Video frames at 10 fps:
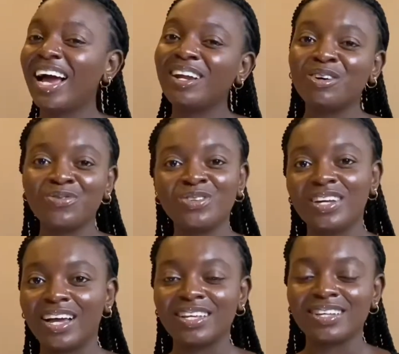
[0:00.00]
I love you
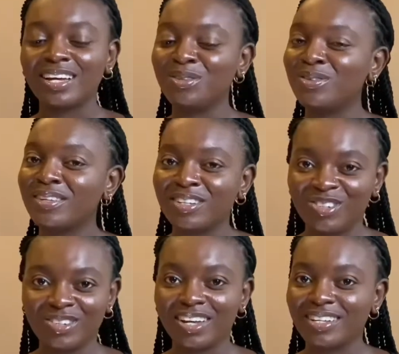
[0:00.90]
guys. I know
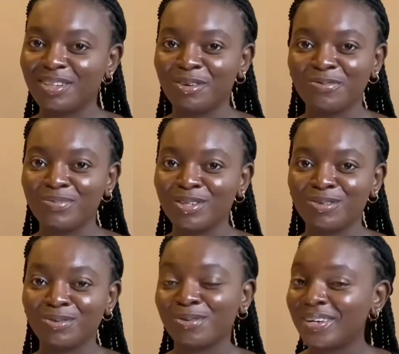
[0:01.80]
that you guys love me
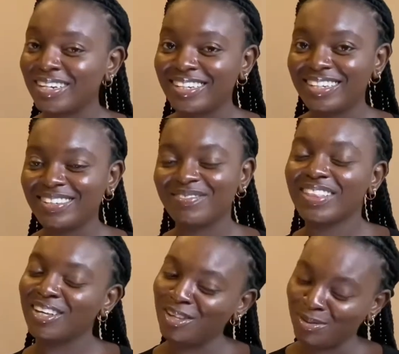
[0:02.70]
too already.
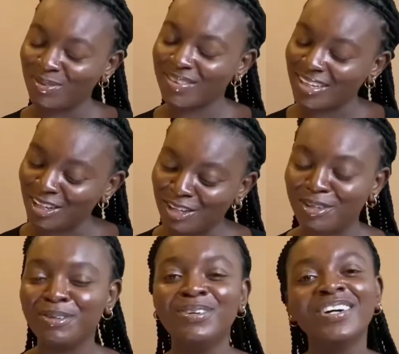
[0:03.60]
Thank you, thank
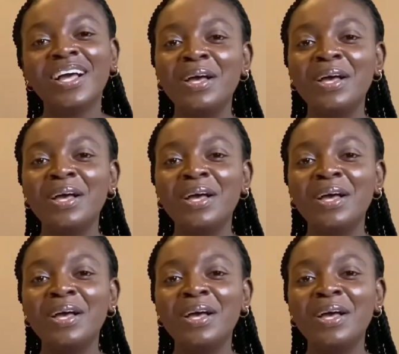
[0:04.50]
you.